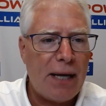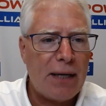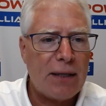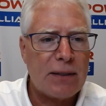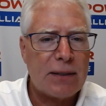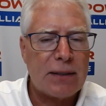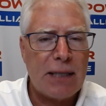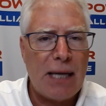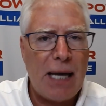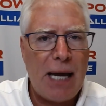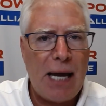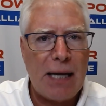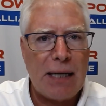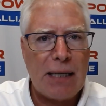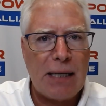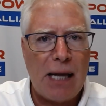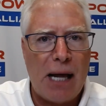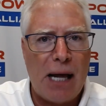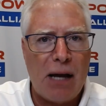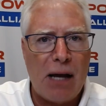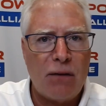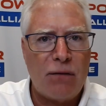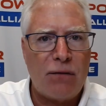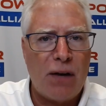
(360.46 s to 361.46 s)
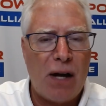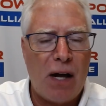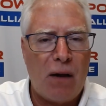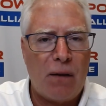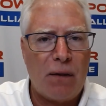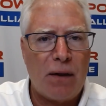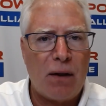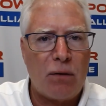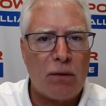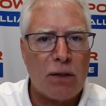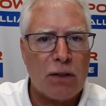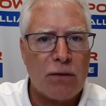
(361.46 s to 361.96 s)
that I found
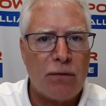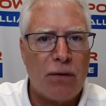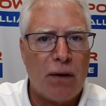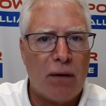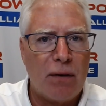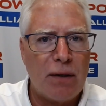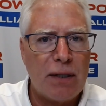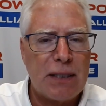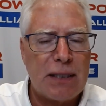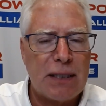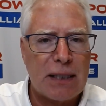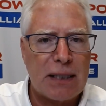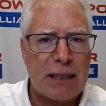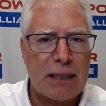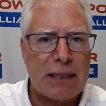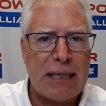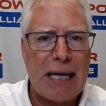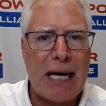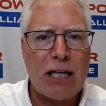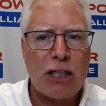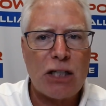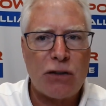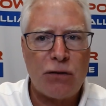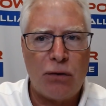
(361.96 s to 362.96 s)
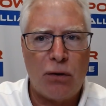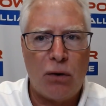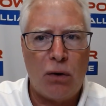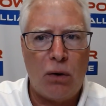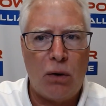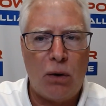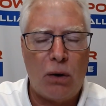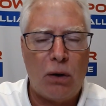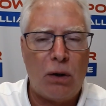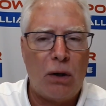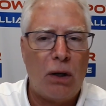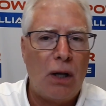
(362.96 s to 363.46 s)
that was very
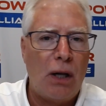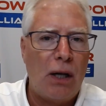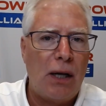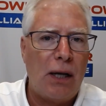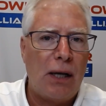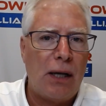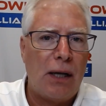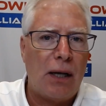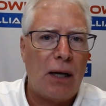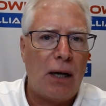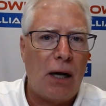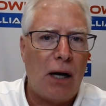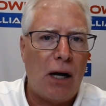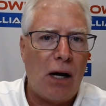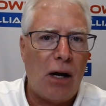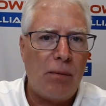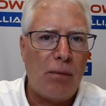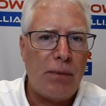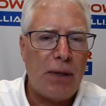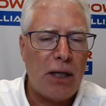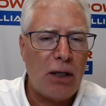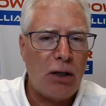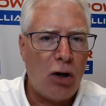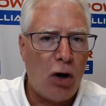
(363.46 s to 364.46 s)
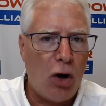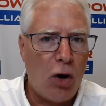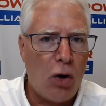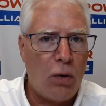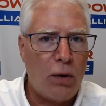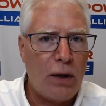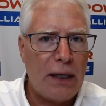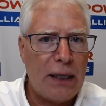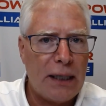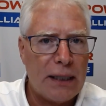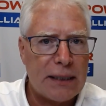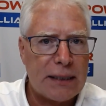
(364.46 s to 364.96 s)
successful in
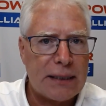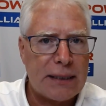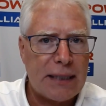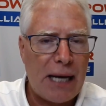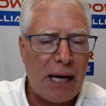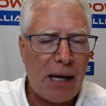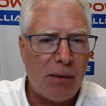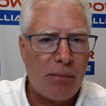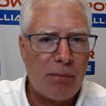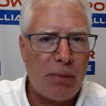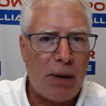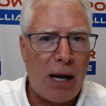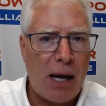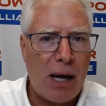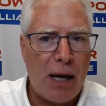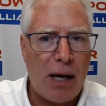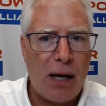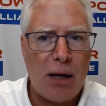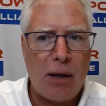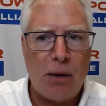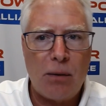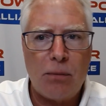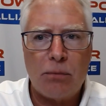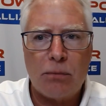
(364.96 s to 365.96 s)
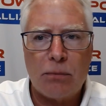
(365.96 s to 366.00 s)
owning a standby